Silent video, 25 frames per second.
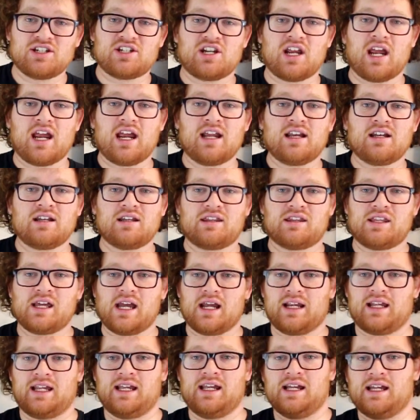Chain
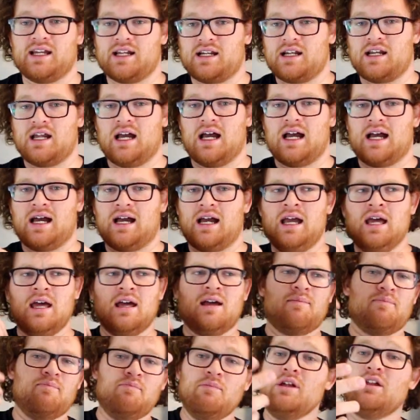that can
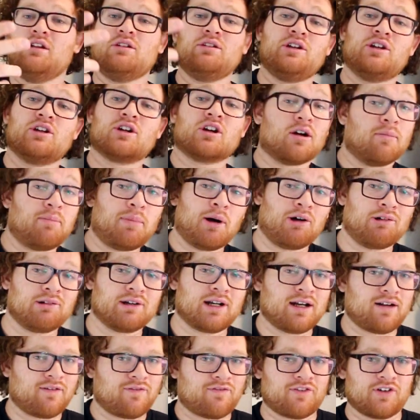mill your
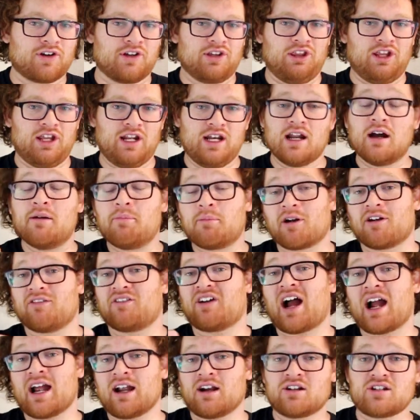opponent for the number of
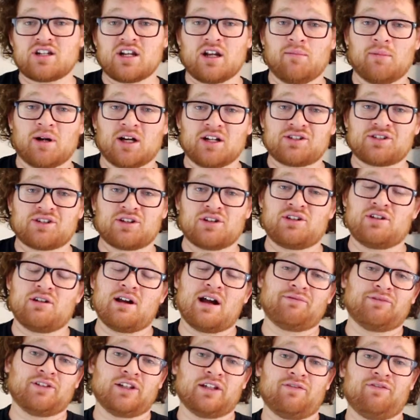Iron Chain monsters you
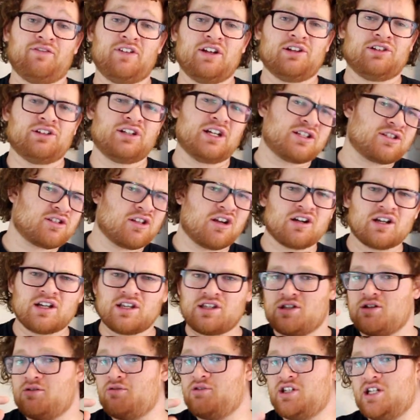have on the field as long
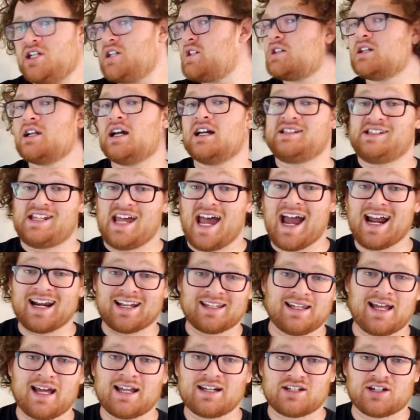as you didn't
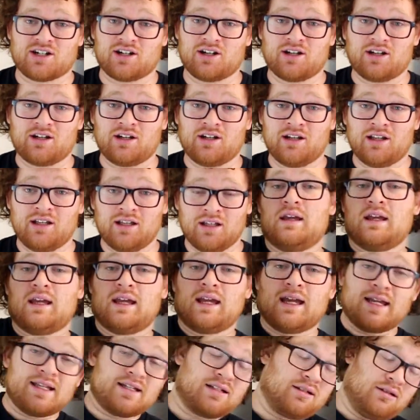attack that turn.
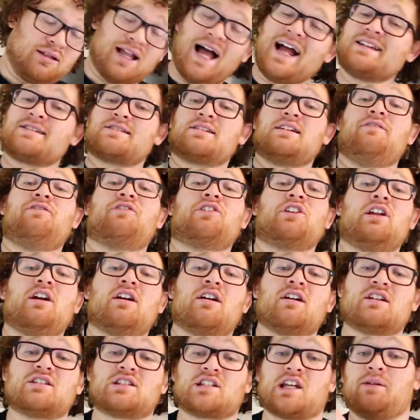And lastly for the
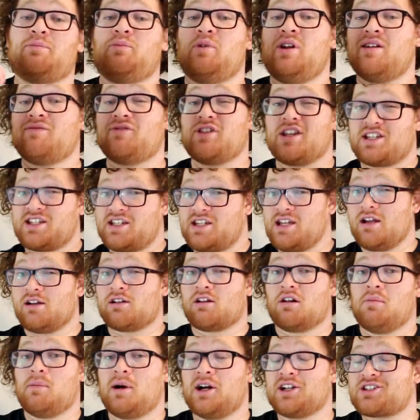archetype we have the
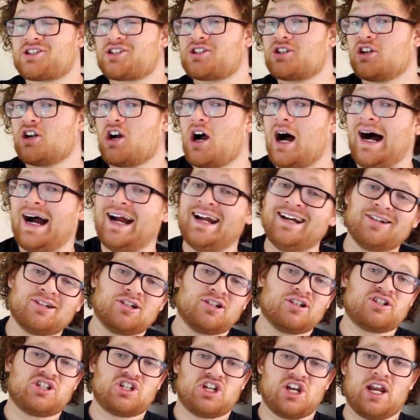Synchro monster
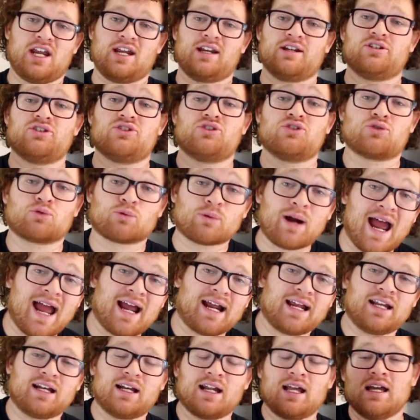Iron Chain
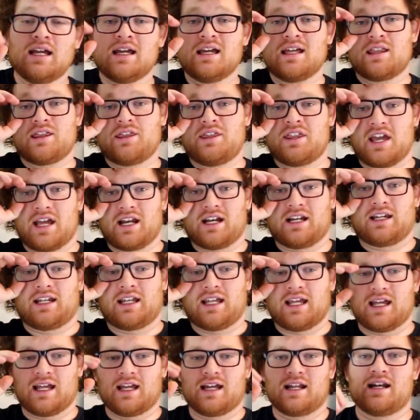Dragon that
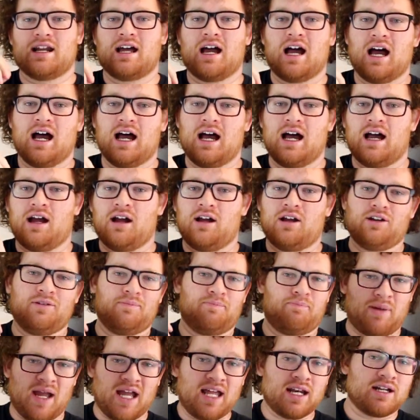can
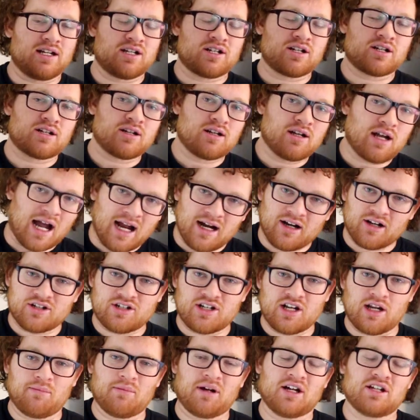banish Iron
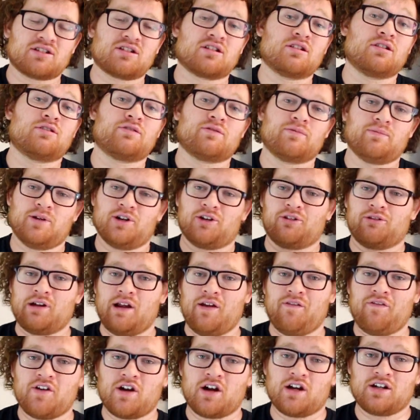Chain monsters from your
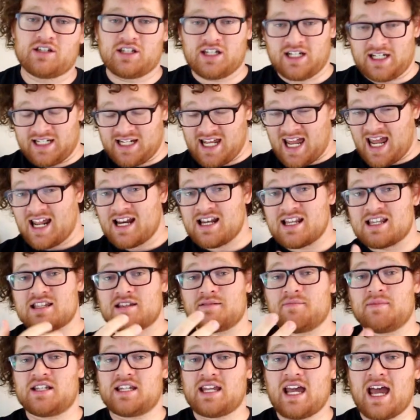graveyard to gain
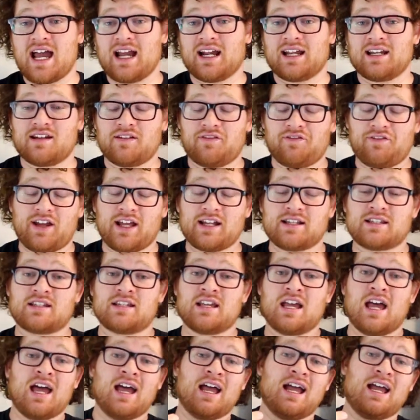some attack and
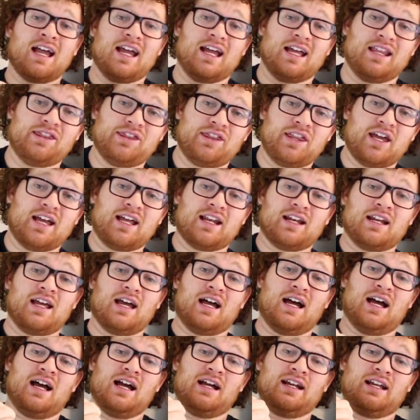defense, and then
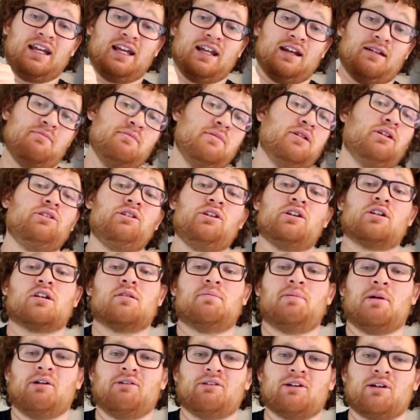can mill your
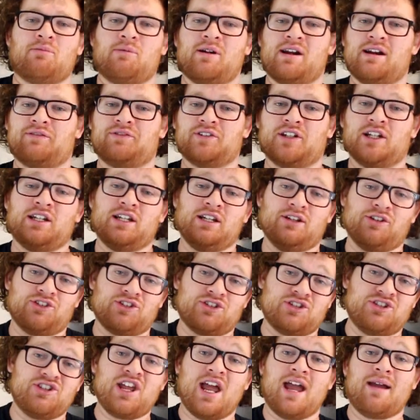opponent whenever it
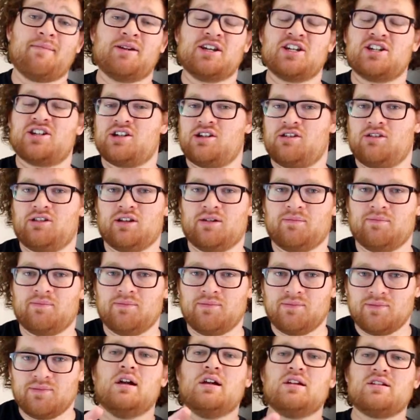deals damage to them.
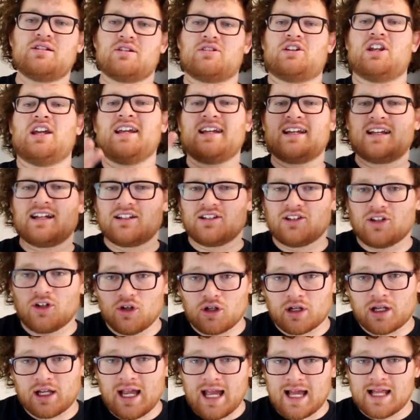So taking a
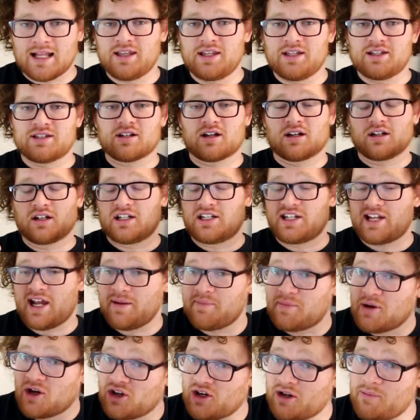look at this
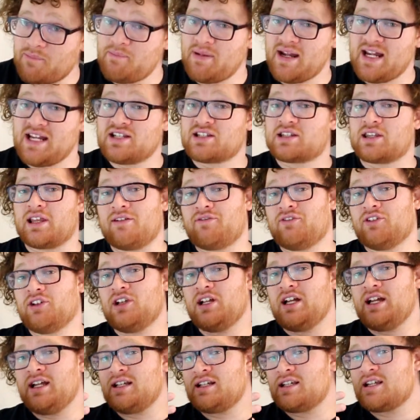archetype on a base
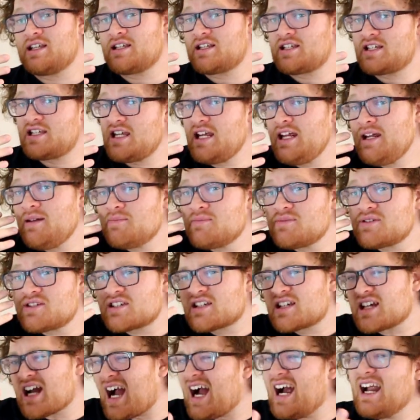level, it
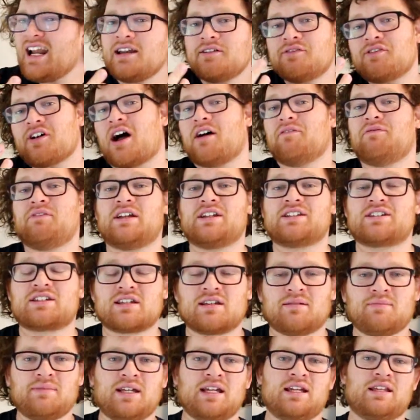seems kind of obvious
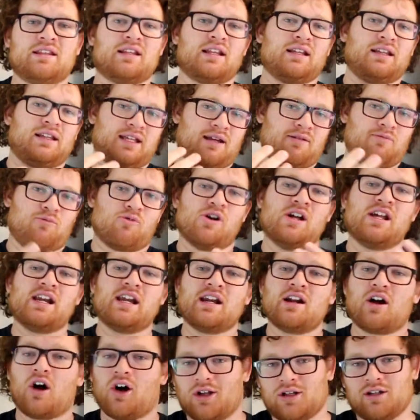to me that they
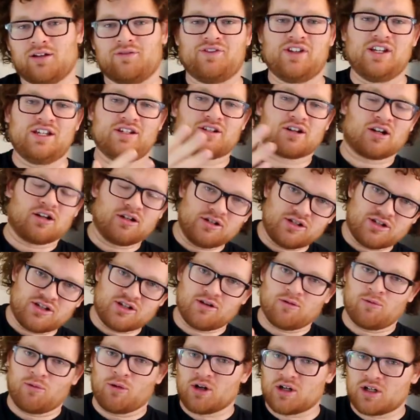wanted all of these cards
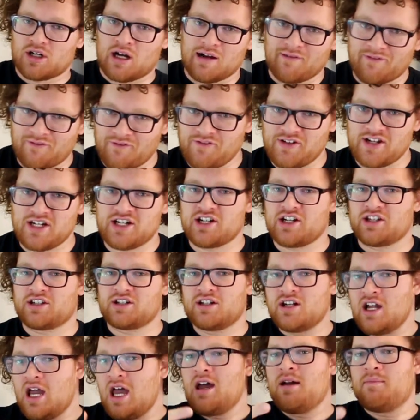to work off of each
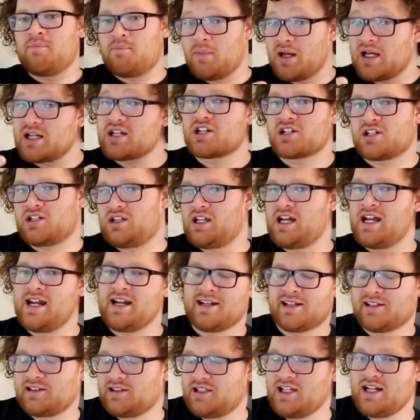other, much
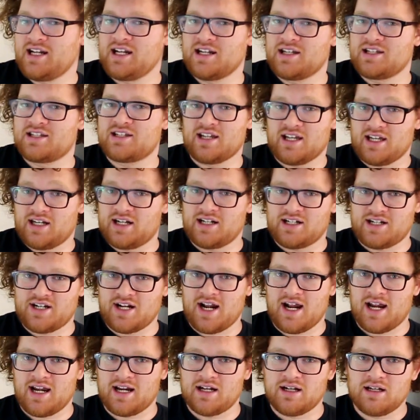like links in a
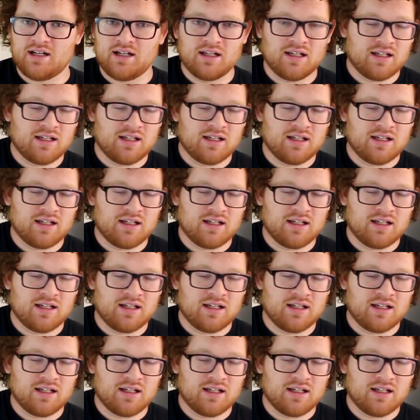chain.